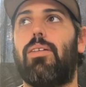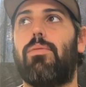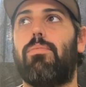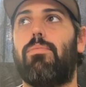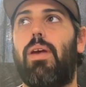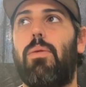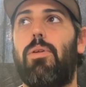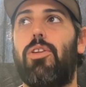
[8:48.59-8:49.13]

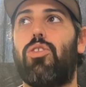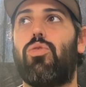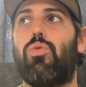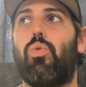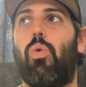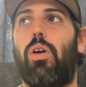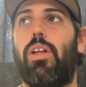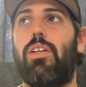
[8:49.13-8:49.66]
maybe
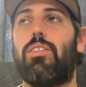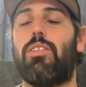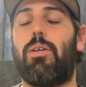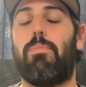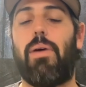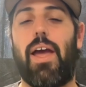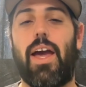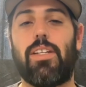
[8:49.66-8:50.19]
20
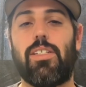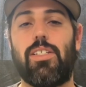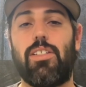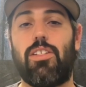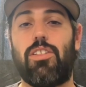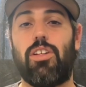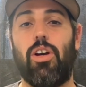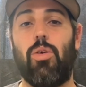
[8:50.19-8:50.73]
some
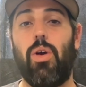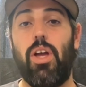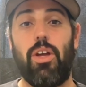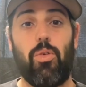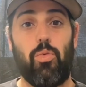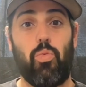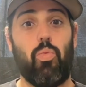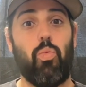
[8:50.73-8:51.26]
passes. So
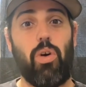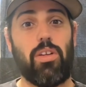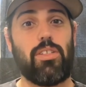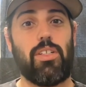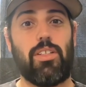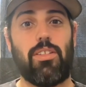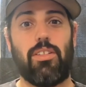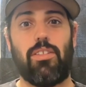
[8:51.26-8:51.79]

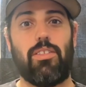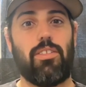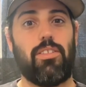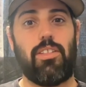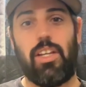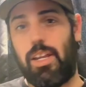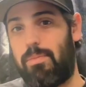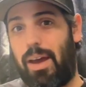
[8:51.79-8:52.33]
wasn't
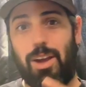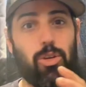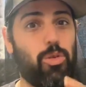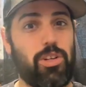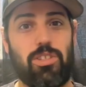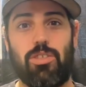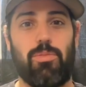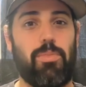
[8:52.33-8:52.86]
in my
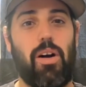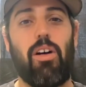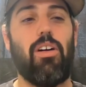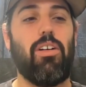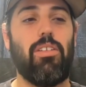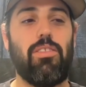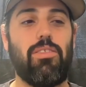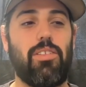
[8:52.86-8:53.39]
crystal
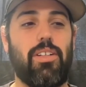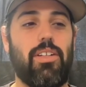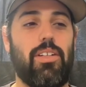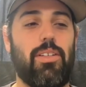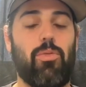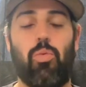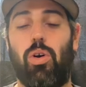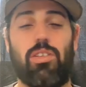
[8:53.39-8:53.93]
ball,
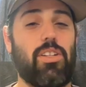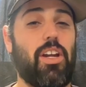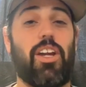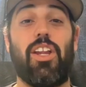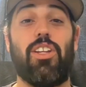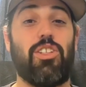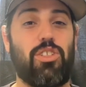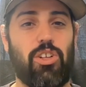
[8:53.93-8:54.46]
wasn't a
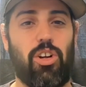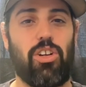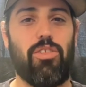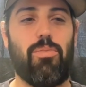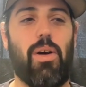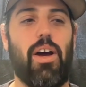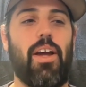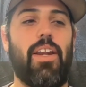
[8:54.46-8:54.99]
concern
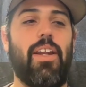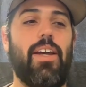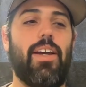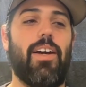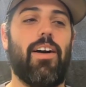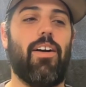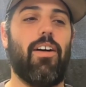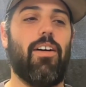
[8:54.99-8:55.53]
of mine.
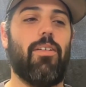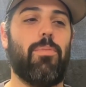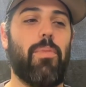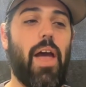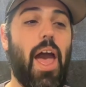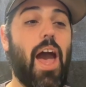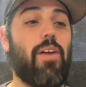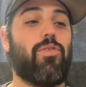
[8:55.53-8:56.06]

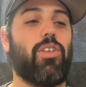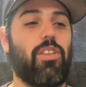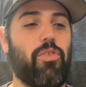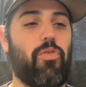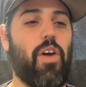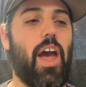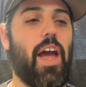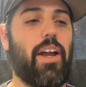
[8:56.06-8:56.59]
After the
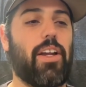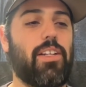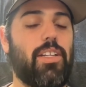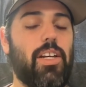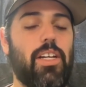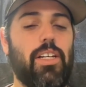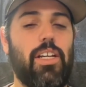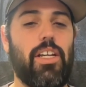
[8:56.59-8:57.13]
fact,
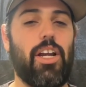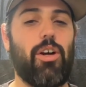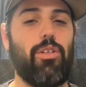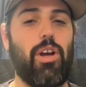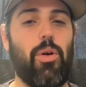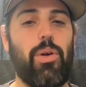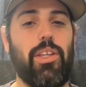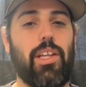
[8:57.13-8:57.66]

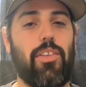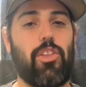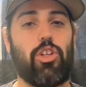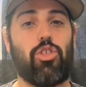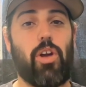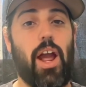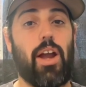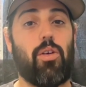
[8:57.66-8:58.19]
knowing that the
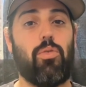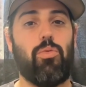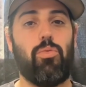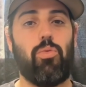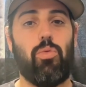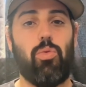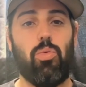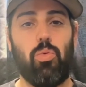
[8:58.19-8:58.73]
track
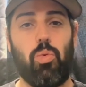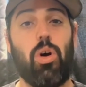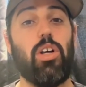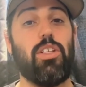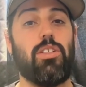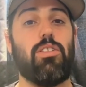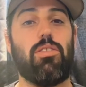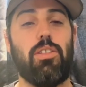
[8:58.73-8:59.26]

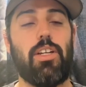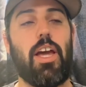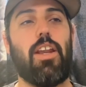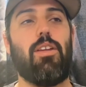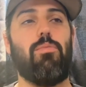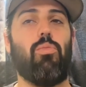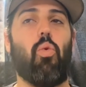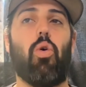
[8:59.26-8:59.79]
was
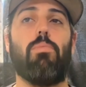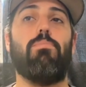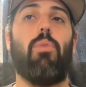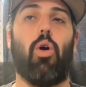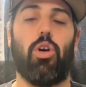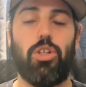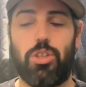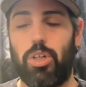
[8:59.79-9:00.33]
getting more
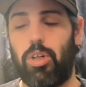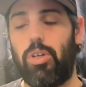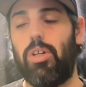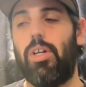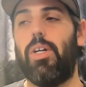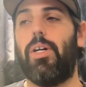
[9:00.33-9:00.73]
marginal,